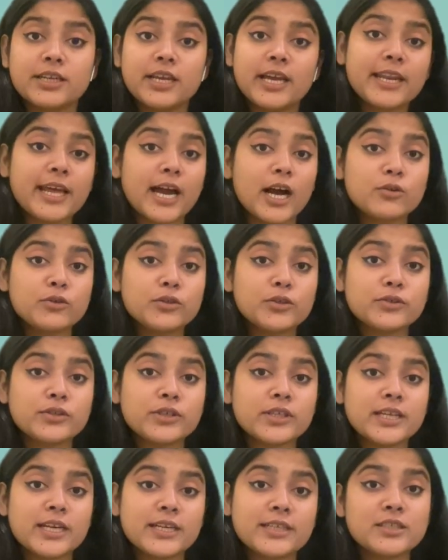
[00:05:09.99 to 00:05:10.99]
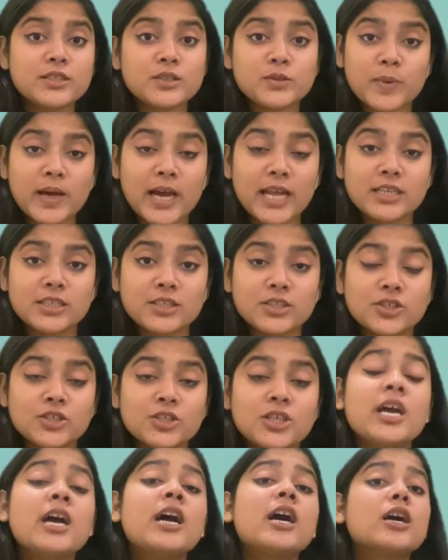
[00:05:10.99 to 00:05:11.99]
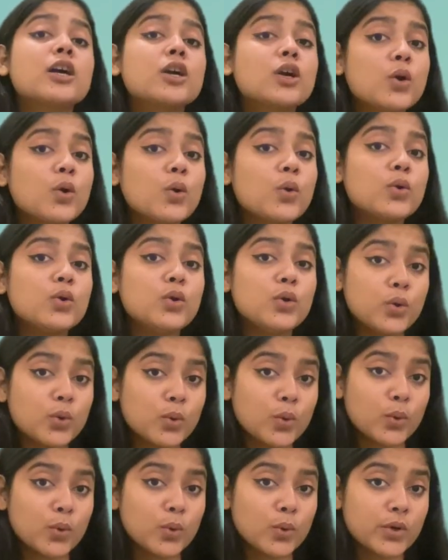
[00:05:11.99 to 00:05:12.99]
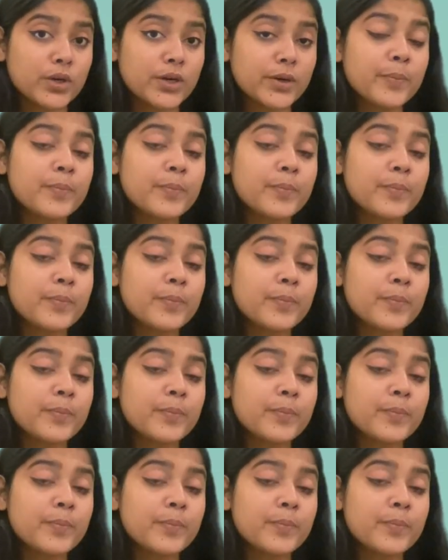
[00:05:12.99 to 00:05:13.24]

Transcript: And how do you say that in Spanish? Color.